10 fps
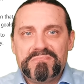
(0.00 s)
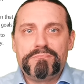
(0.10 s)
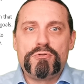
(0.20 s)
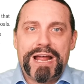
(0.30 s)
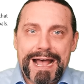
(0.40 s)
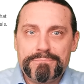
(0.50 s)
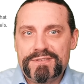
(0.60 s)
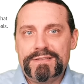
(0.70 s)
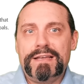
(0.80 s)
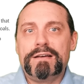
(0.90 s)

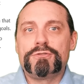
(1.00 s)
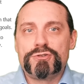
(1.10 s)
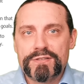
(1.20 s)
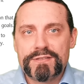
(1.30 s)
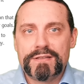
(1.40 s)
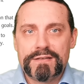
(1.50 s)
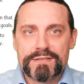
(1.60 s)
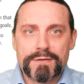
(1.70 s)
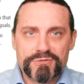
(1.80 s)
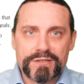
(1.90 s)
perhaps they are just
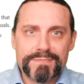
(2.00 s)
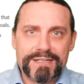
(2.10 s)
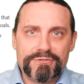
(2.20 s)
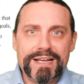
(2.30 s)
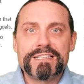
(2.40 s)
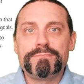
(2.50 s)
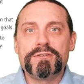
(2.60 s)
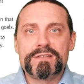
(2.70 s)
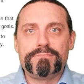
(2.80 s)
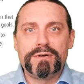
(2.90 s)
subject matter
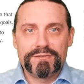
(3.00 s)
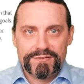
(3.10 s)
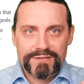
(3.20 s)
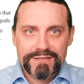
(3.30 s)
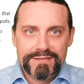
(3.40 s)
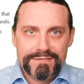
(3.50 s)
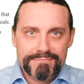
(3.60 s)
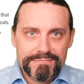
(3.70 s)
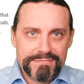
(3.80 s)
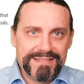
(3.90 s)
experts, but
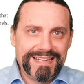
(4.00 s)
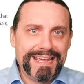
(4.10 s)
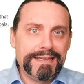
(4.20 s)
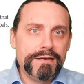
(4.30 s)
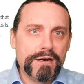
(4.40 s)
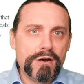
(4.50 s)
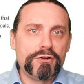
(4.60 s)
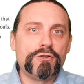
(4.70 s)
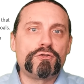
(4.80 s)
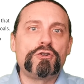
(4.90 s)
they are
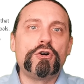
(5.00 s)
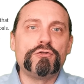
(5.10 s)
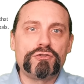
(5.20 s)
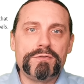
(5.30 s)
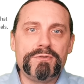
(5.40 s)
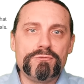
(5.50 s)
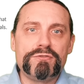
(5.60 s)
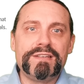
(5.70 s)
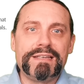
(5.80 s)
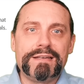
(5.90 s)
not
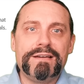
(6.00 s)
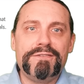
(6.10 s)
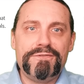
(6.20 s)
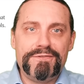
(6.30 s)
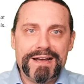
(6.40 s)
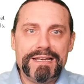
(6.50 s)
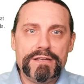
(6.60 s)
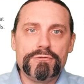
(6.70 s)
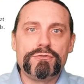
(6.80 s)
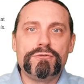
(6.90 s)
contributing
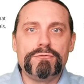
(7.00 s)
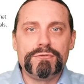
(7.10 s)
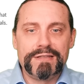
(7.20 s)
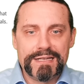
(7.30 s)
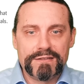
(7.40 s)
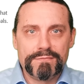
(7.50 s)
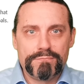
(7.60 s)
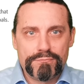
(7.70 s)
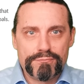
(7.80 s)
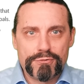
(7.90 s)
value to that
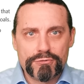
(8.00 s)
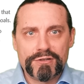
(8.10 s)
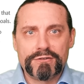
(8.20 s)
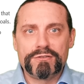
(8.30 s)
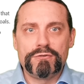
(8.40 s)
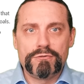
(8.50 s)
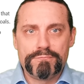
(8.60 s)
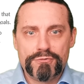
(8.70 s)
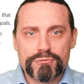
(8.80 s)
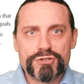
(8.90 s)
product or
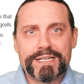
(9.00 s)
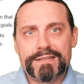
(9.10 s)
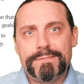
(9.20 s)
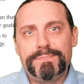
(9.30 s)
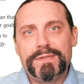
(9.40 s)
project.